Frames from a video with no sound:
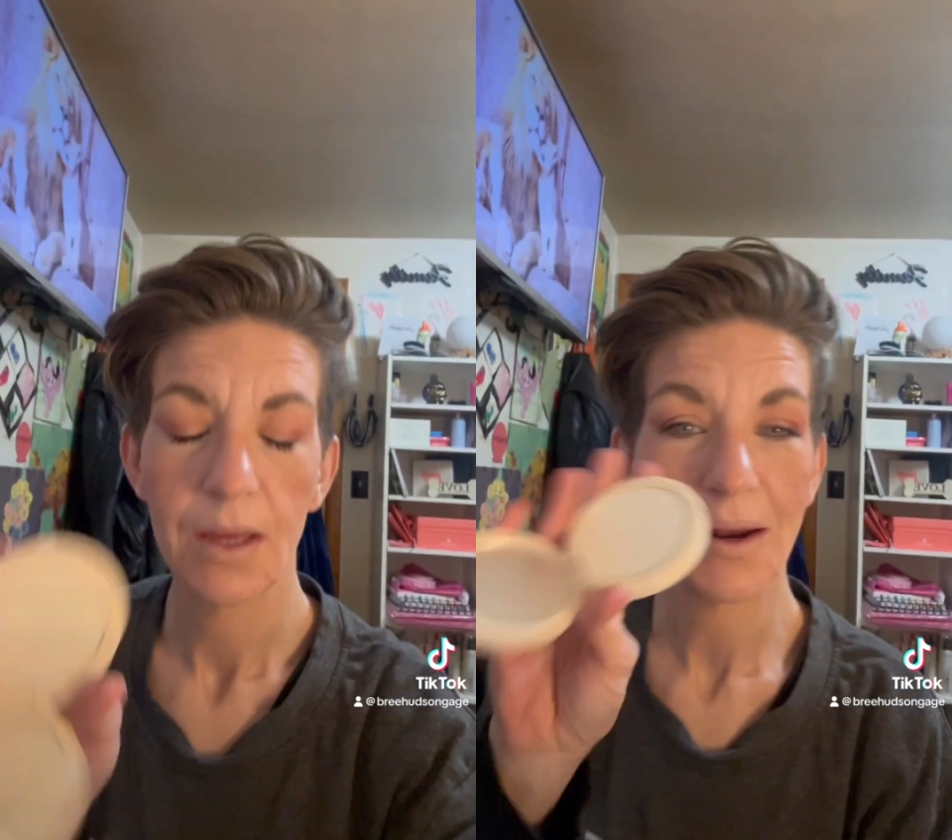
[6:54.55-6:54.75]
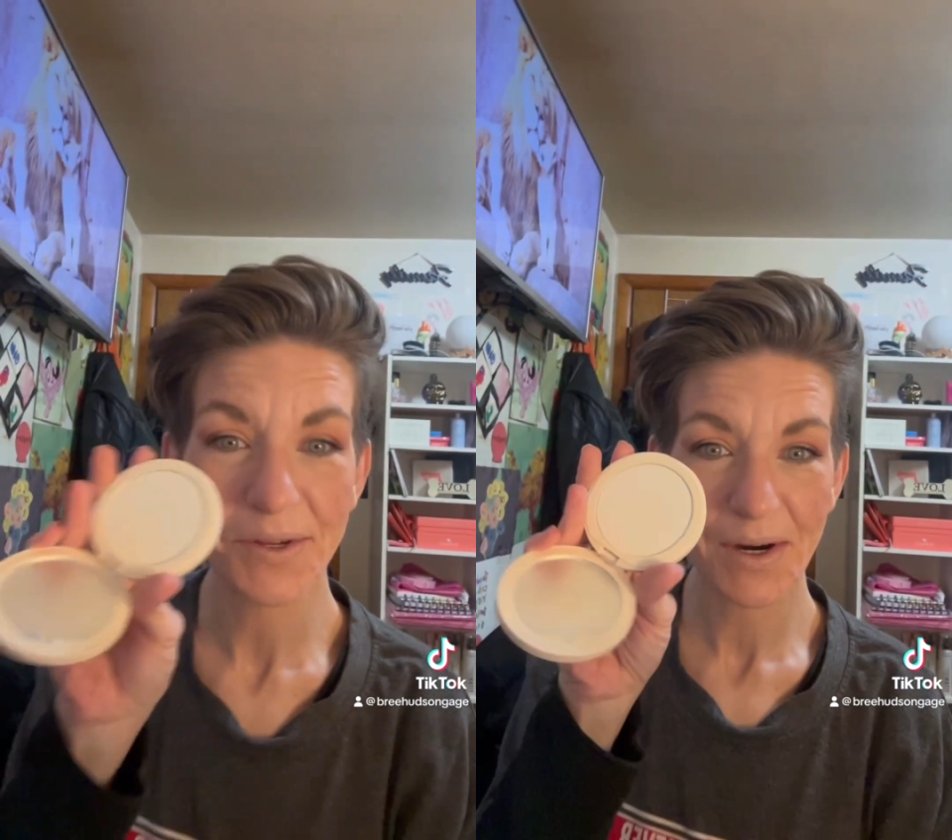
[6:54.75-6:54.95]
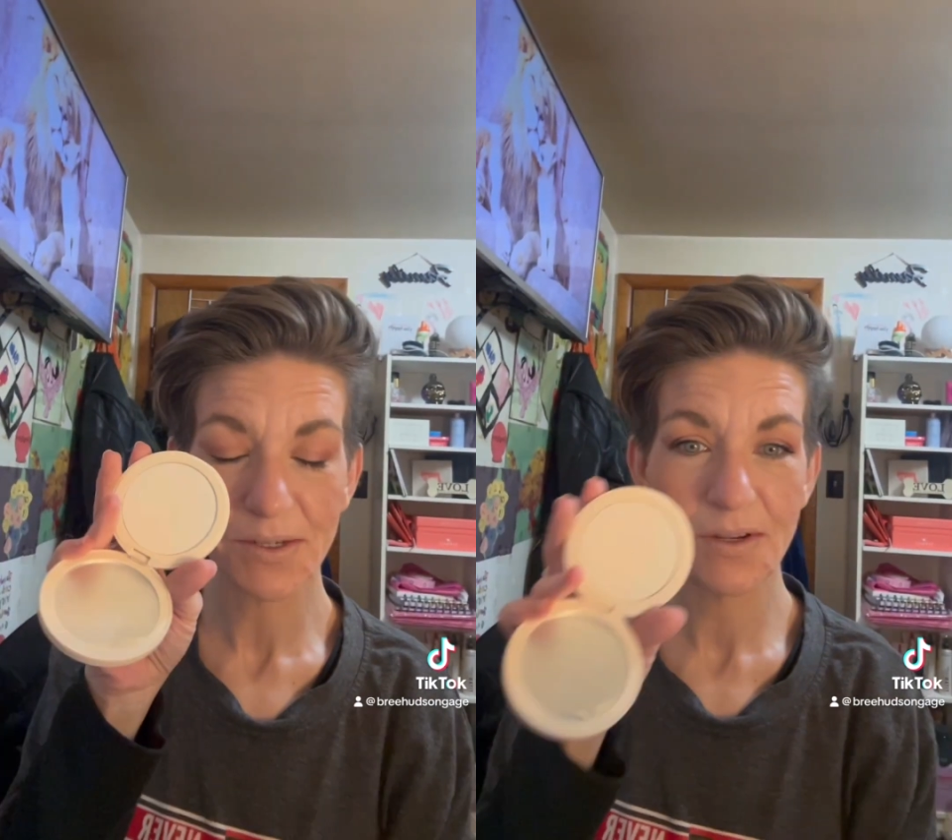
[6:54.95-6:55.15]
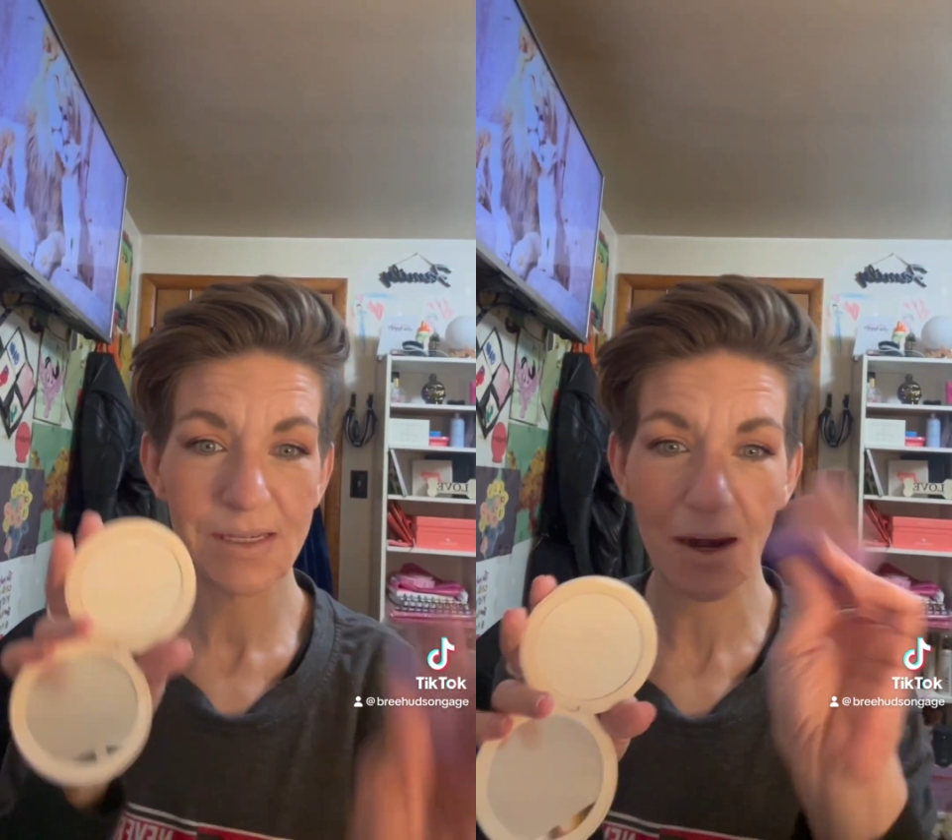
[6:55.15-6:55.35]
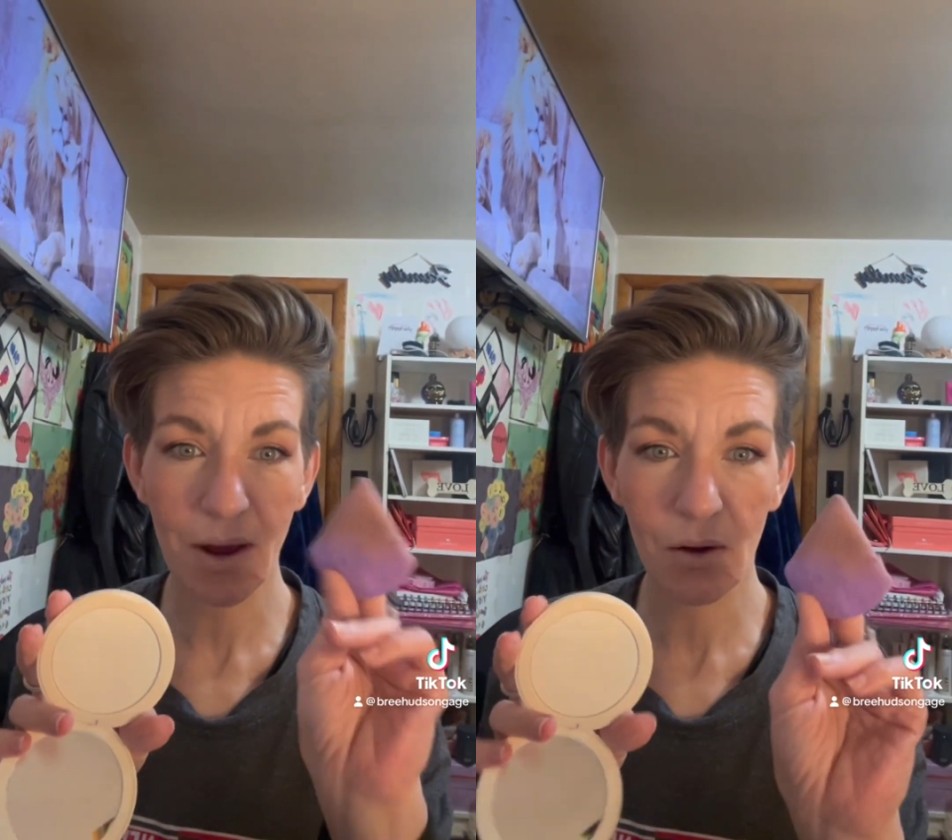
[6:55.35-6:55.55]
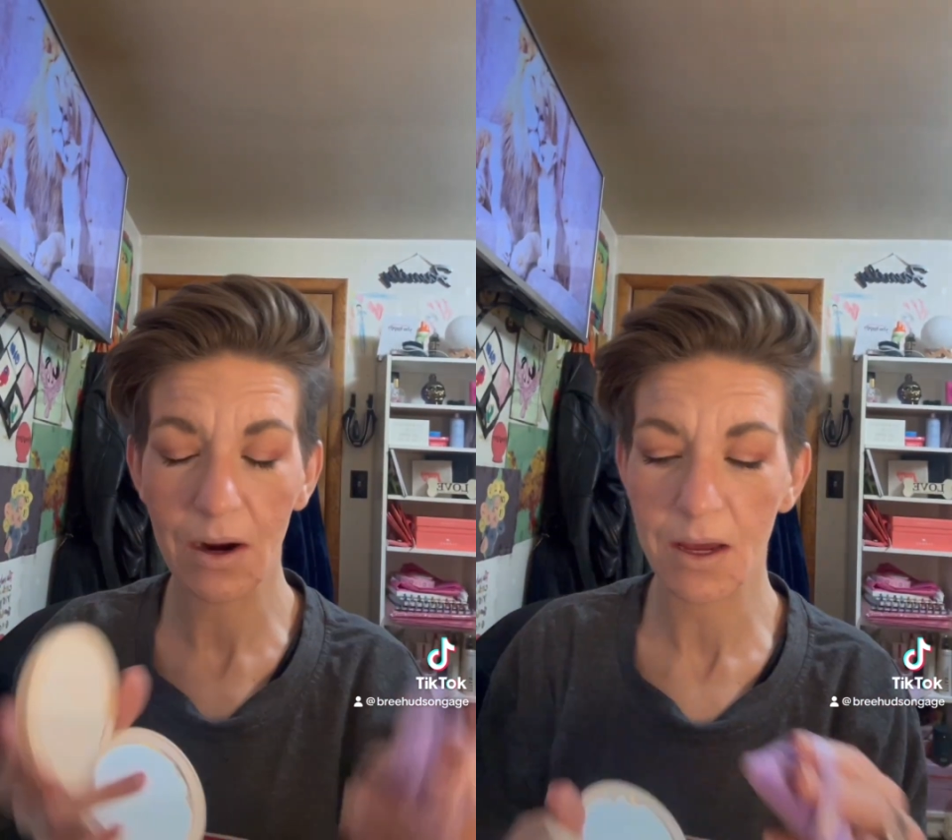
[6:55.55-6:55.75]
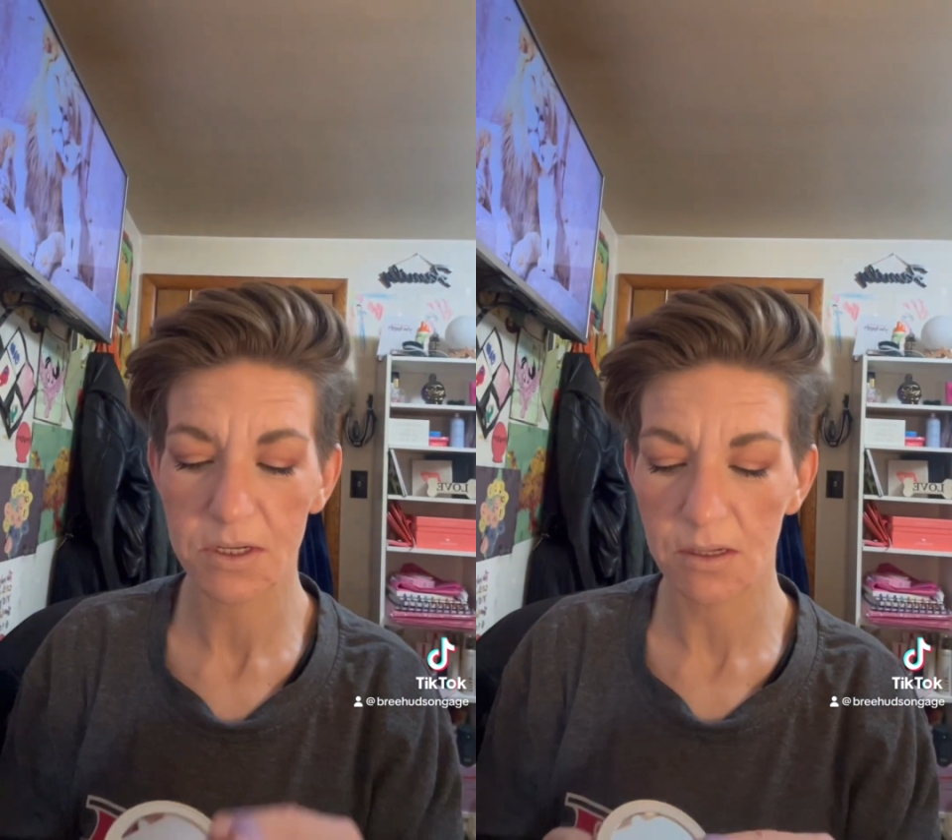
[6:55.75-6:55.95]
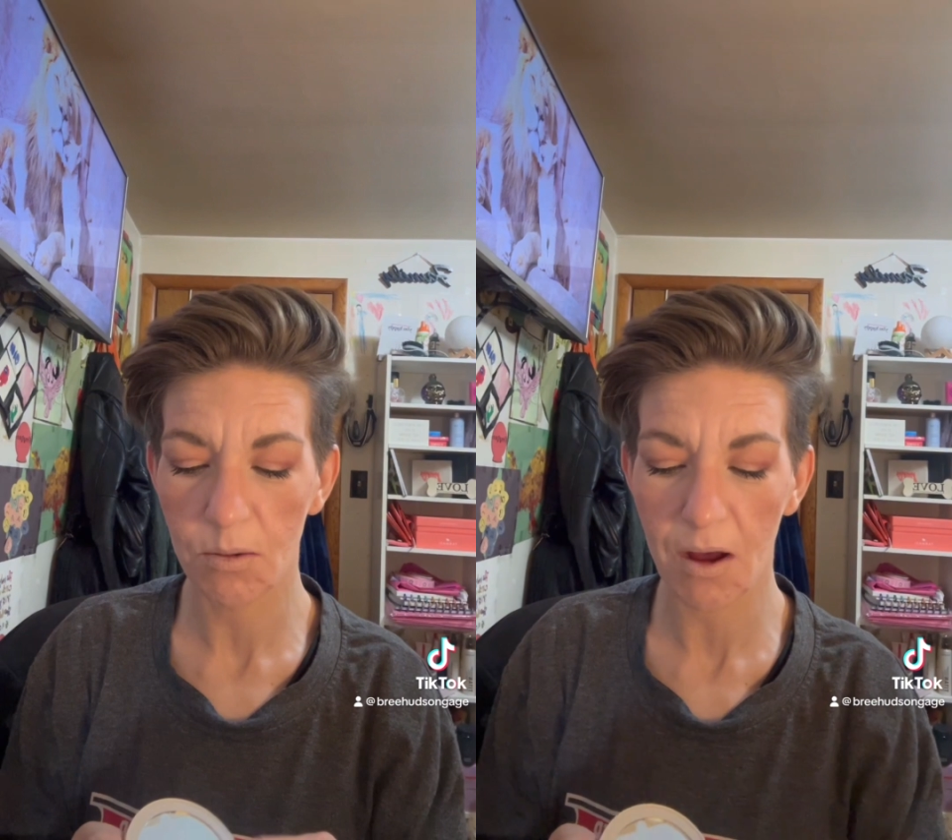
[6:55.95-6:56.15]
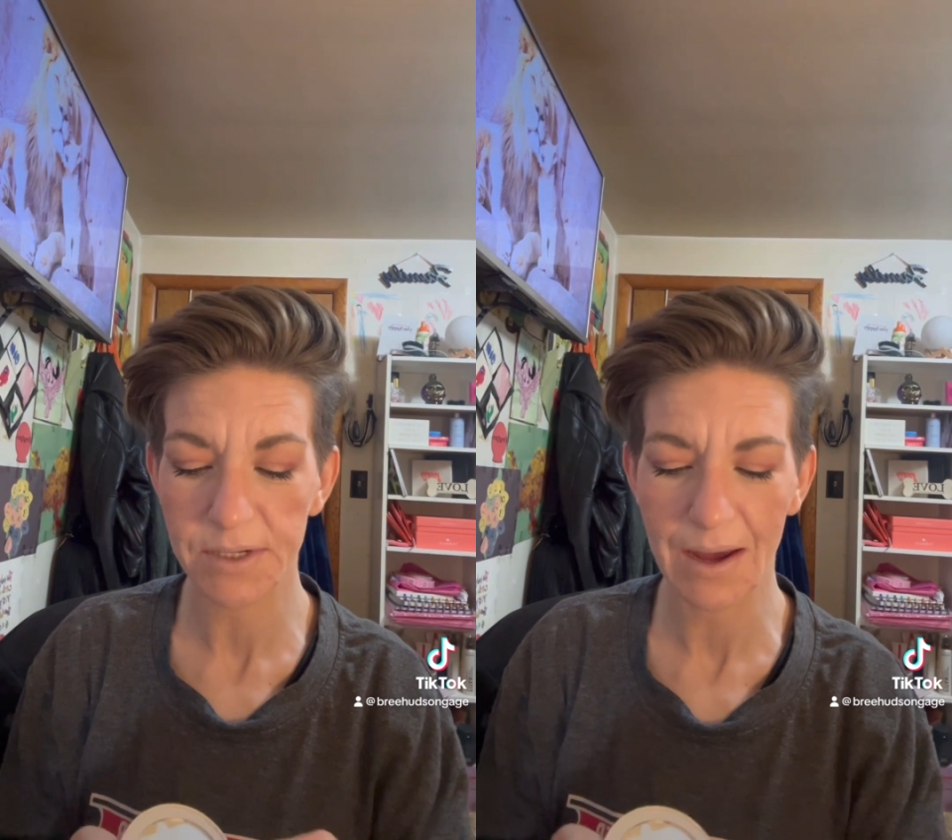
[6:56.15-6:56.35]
Now the translucent setting powder, and I use these little puffs.